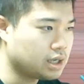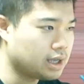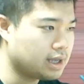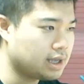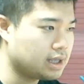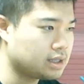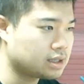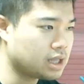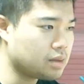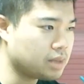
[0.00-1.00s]

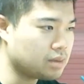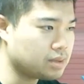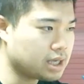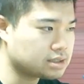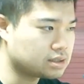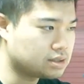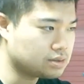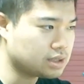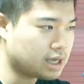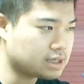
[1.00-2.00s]
and that may be as
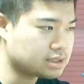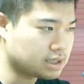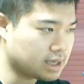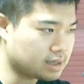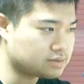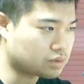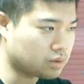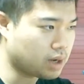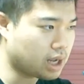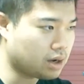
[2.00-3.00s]
good as it gets for
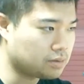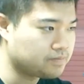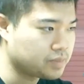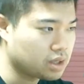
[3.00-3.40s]
a while.